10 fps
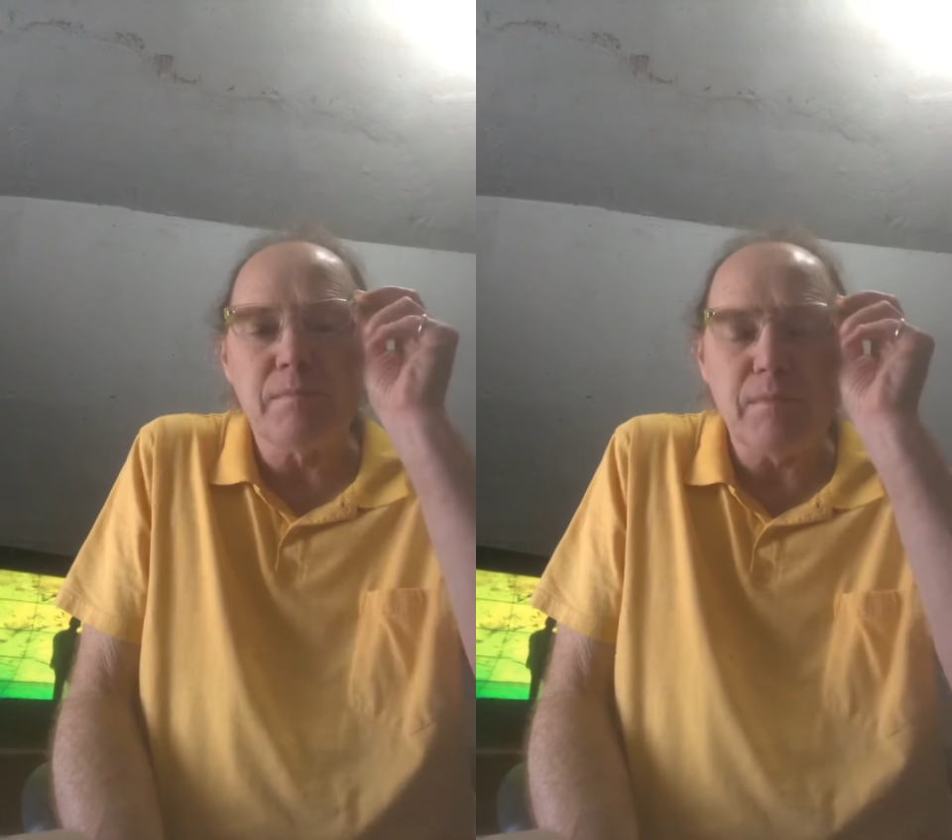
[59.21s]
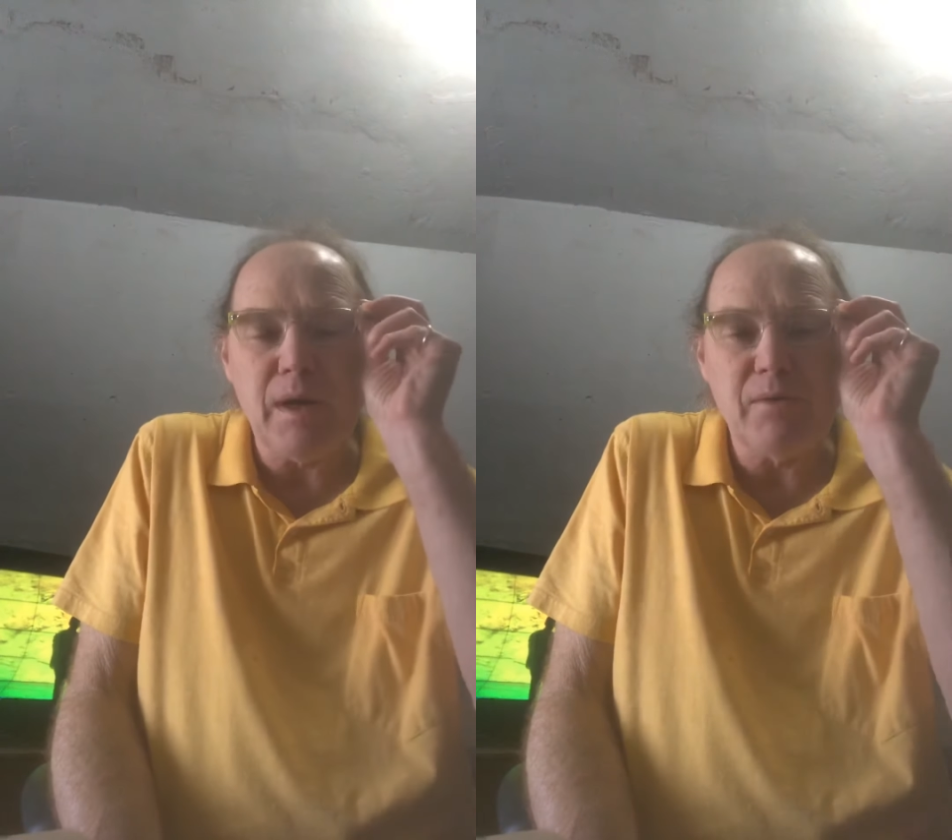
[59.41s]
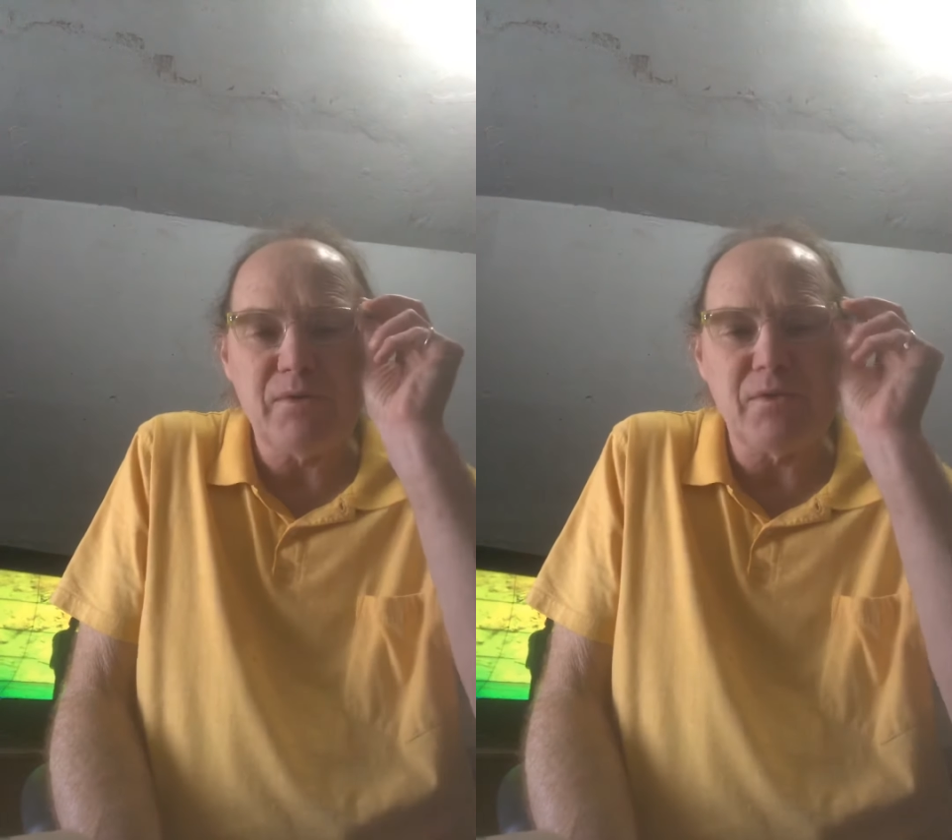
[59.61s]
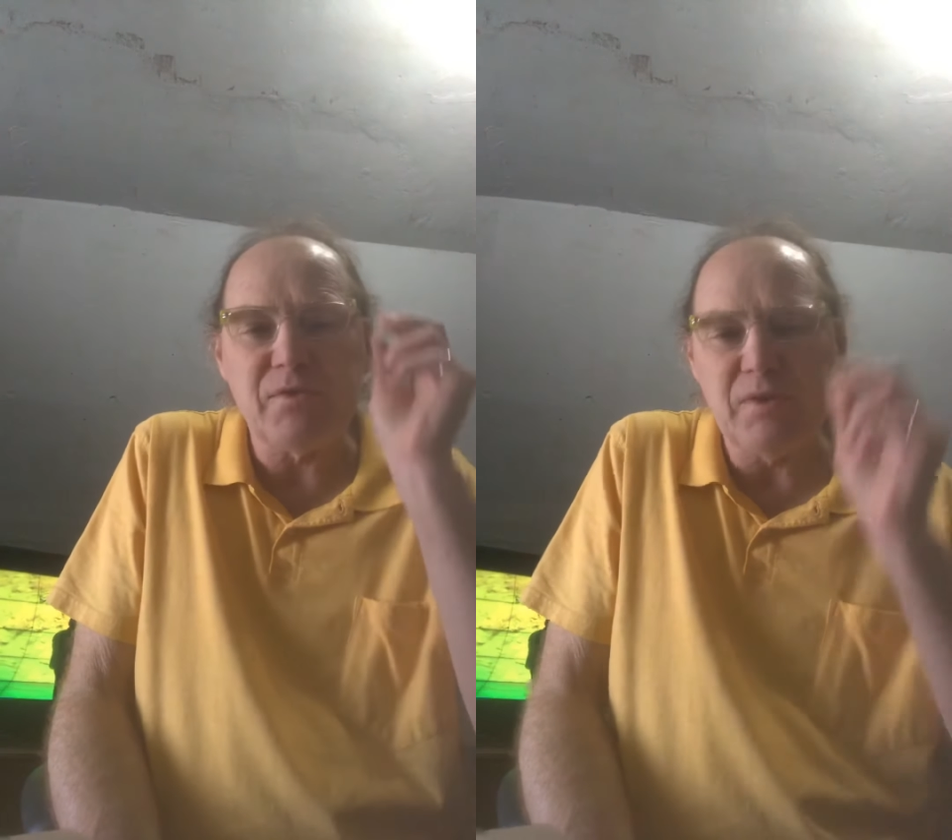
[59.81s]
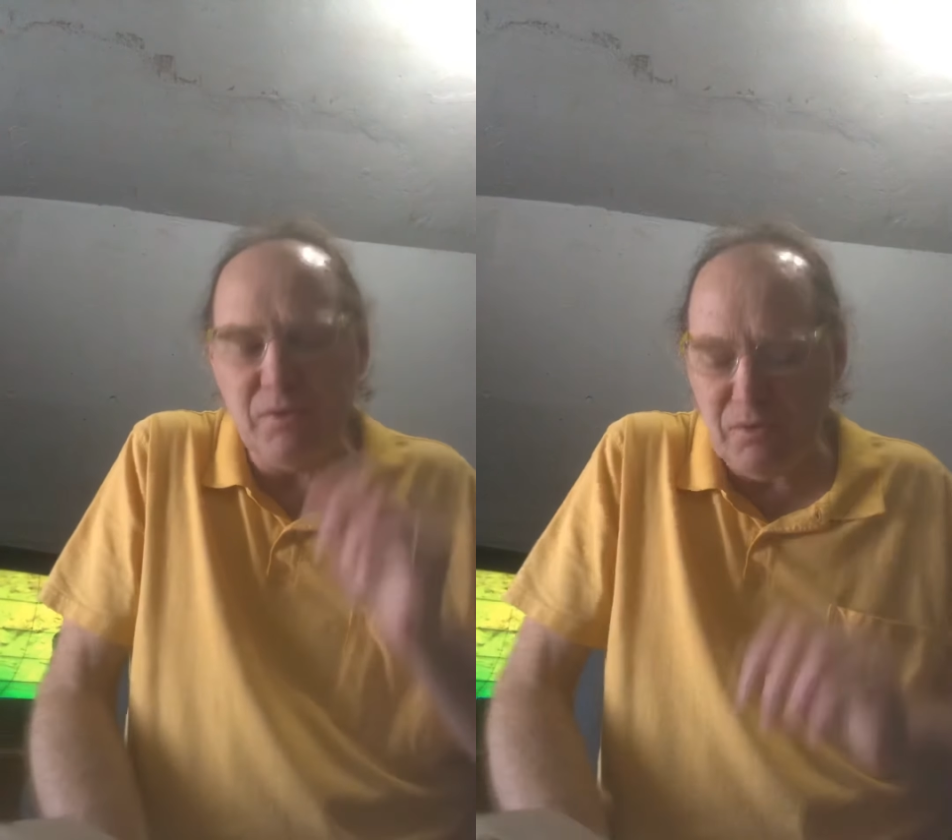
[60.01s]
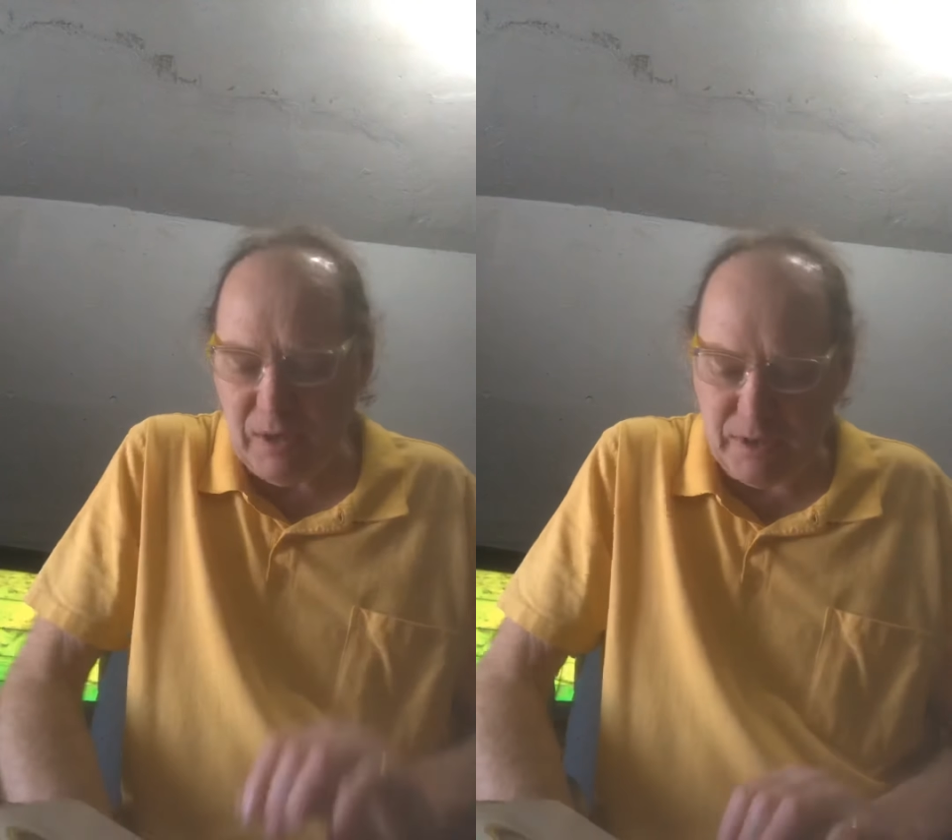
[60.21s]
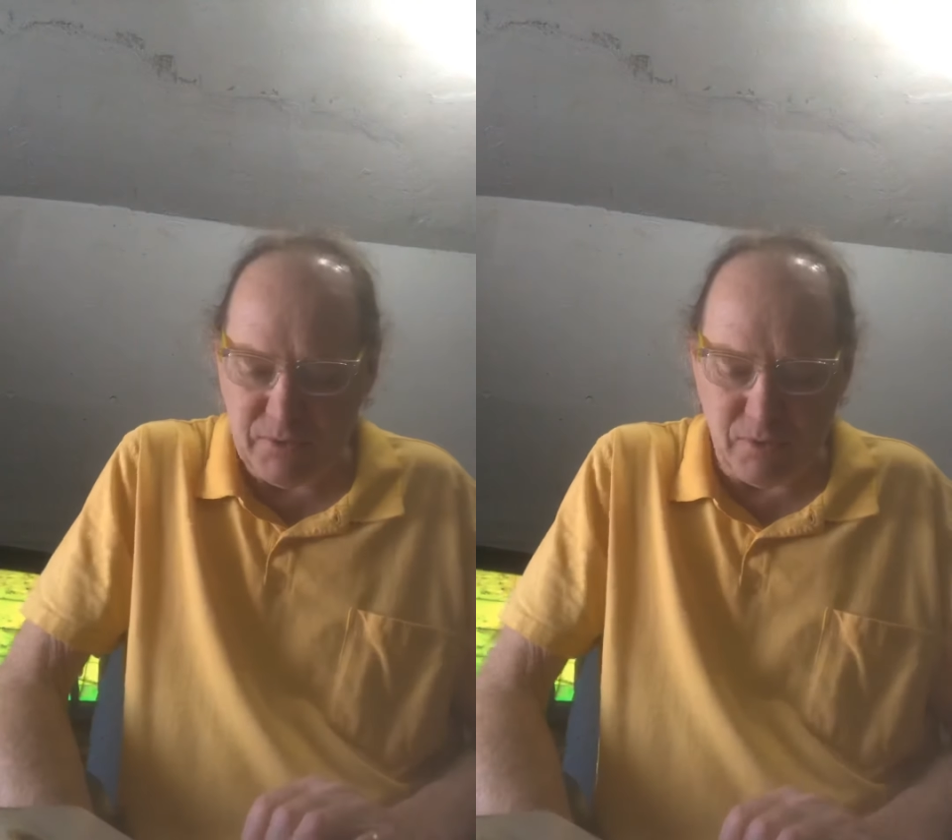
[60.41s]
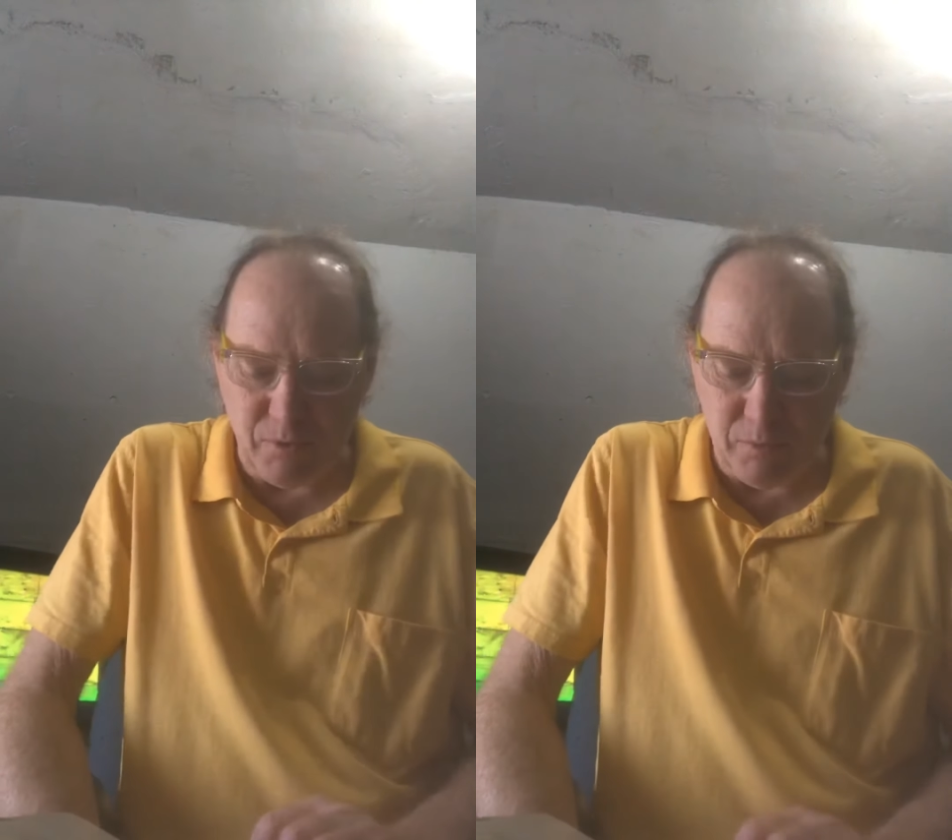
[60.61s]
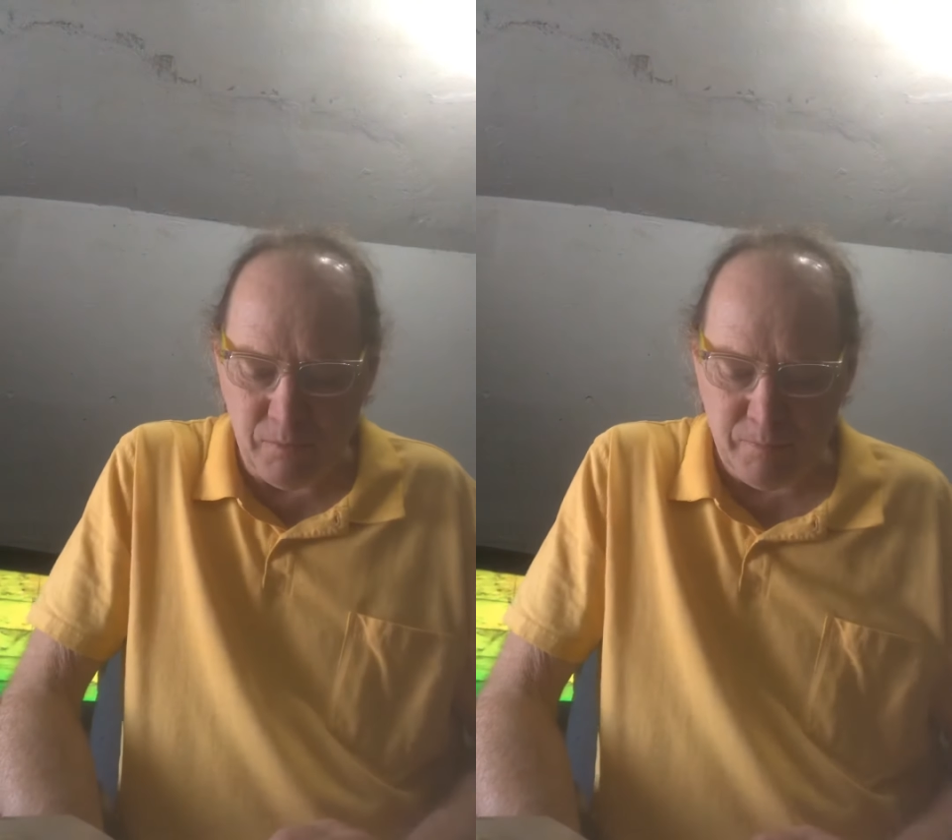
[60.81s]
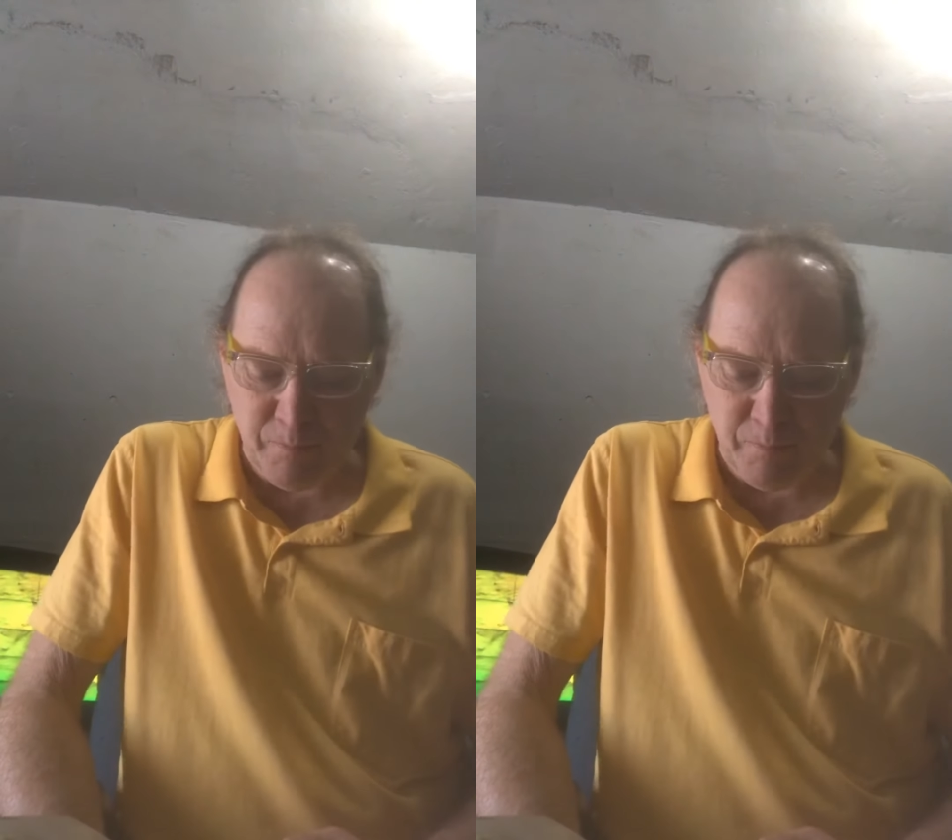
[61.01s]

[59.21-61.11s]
I was a senior in high school